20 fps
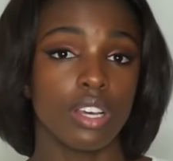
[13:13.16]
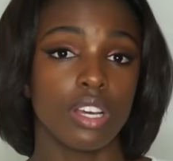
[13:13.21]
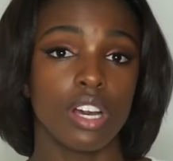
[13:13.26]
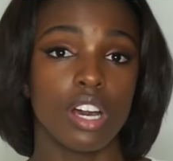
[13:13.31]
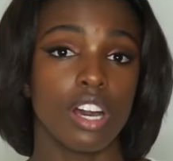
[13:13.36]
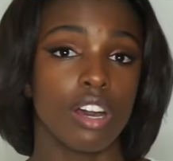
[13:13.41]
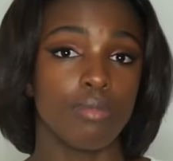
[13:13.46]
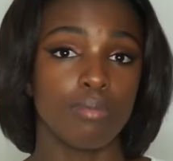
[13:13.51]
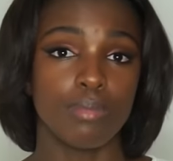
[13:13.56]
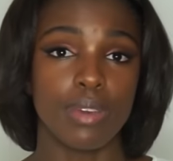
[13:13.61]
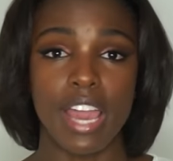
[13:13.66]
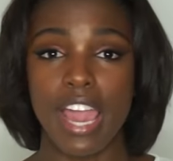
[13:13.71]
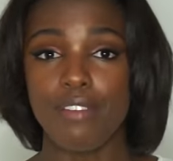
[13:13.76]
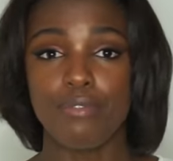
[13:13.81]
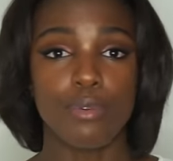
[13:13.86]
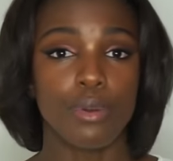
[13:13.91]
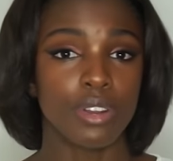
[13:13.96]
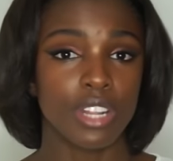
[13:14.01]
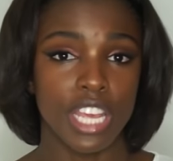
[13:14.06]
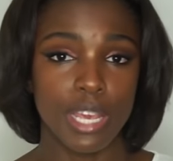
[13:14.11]
um,
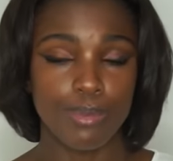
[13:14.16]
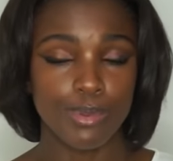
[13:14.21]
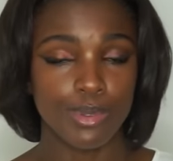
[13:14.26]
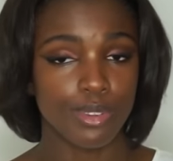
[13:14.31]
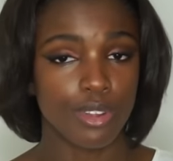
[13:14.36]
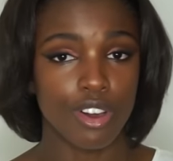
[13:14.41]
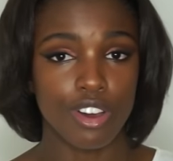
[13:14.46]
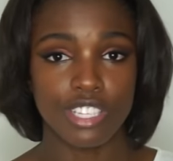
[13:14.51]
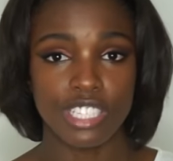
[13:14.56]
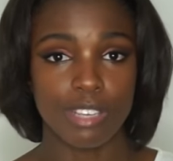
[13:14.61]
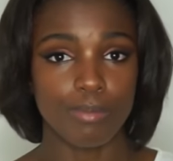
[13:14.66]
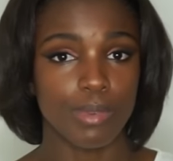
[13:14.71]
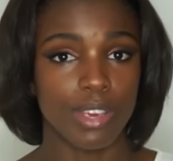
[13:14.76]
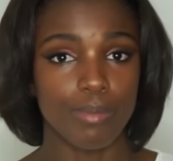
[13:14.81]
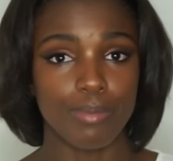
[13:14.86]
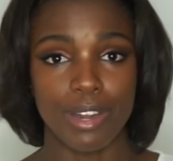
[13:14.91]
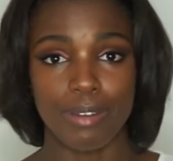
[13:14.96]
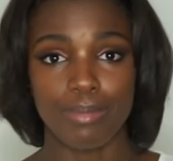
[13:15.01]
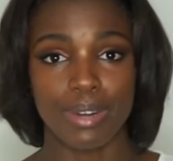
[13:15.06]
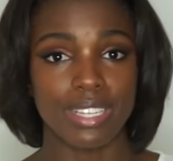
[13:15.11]
everyone keeps on asking me
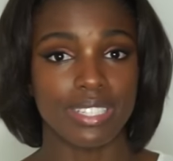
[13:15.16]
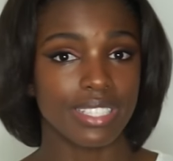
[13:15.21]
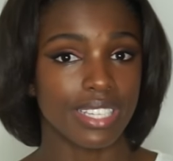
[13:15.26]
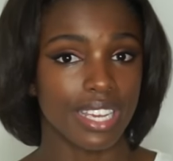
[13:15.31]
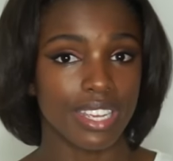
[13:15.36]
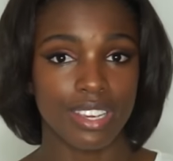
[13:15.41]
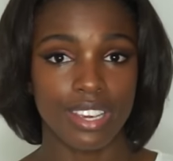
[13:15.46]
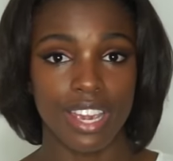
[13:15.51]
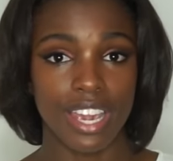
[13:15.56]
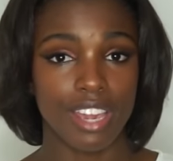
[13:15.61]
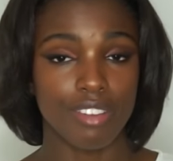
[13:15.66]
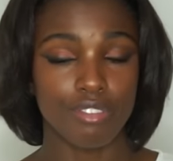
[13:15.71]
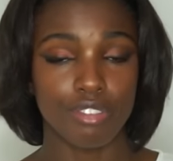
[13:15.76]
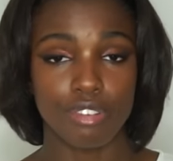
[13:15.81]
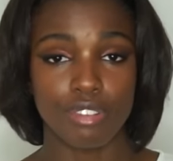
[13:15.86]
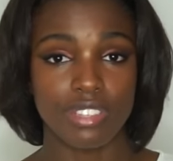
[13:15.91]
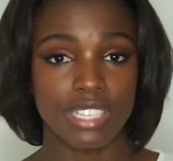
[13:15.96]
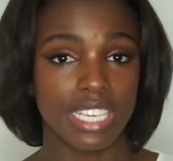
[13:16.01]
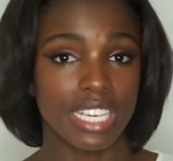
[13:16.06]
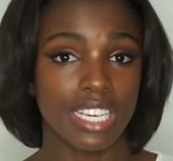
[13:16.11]
about my skincare
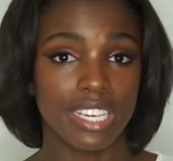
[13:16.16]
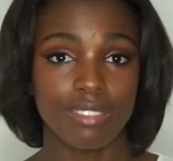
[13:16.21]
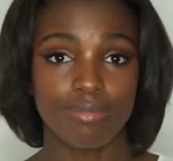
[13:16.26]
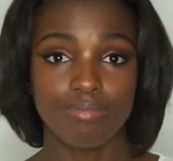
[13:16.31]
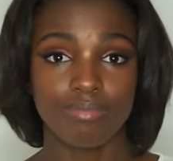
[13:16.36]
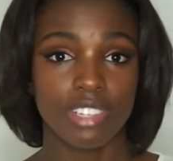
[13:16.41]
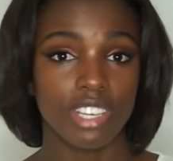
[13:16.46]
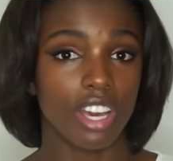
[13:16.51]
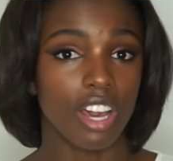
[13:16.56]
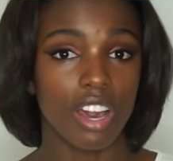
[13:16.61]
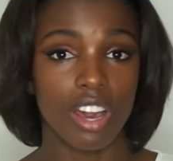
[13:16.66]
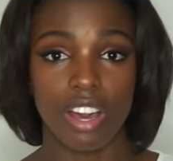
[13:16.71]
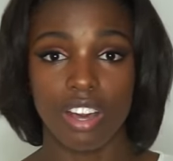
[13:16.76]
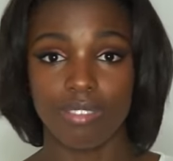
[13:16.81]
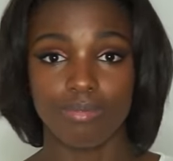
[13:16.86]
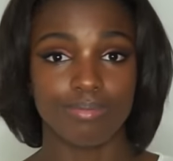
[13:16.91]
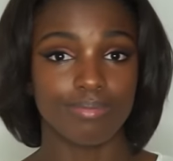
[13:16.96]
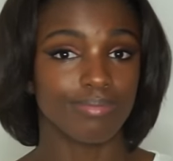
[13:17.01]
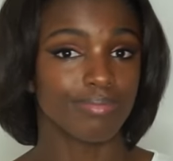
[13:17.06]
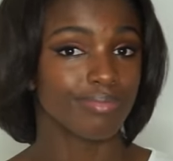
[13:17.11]
routine.
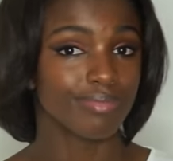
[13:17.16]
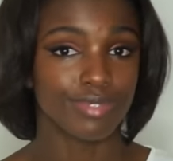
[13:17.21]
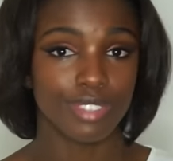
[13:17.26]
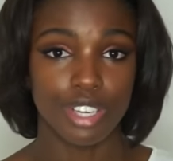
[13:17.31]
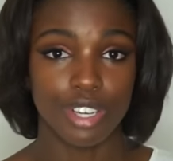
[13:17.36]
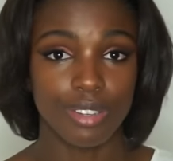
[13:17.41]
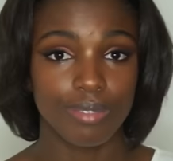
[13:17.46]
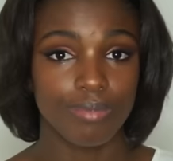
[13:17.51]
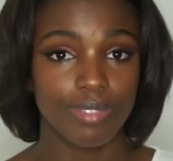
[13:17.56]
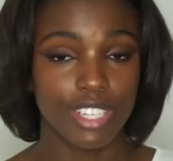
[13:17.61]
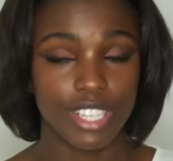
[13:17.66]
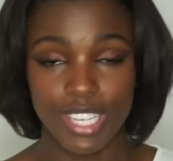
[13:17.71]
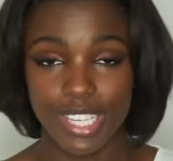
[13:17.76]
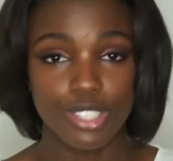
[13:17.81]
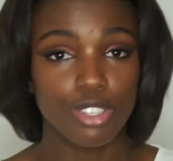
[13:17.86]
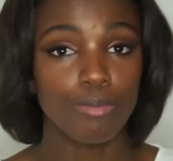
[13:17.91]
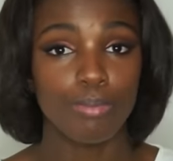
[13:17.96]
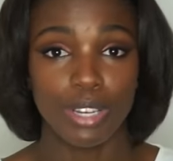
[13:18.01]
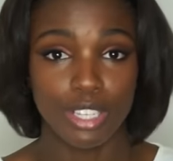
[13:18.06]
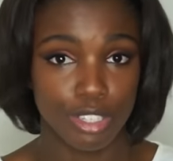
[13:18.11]
Um,
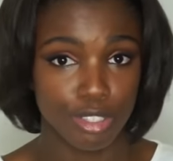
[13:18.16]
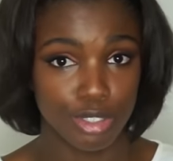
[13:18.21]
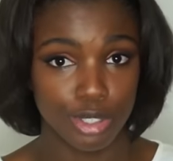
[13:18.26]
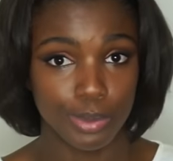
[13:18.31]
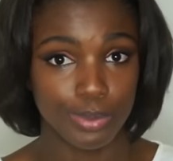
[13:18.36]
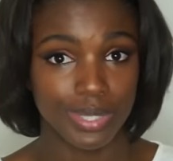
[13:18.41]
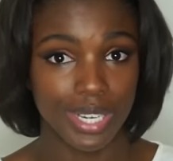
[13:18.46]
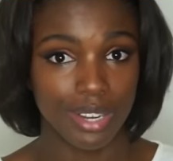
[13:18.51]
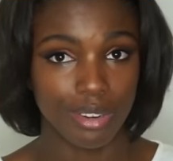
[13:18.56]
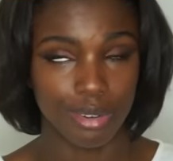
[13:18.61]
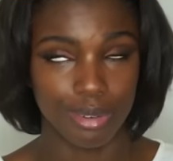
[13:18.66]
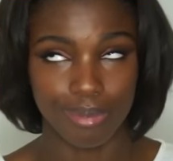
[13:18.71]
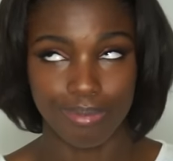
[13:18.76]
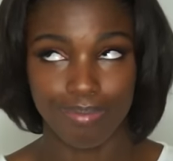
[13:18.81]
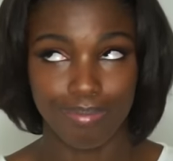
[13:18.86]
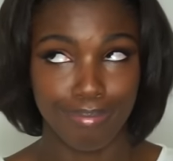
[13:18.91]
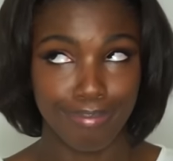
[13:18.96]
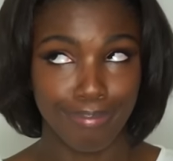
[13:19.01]
it's on my YouTube channel.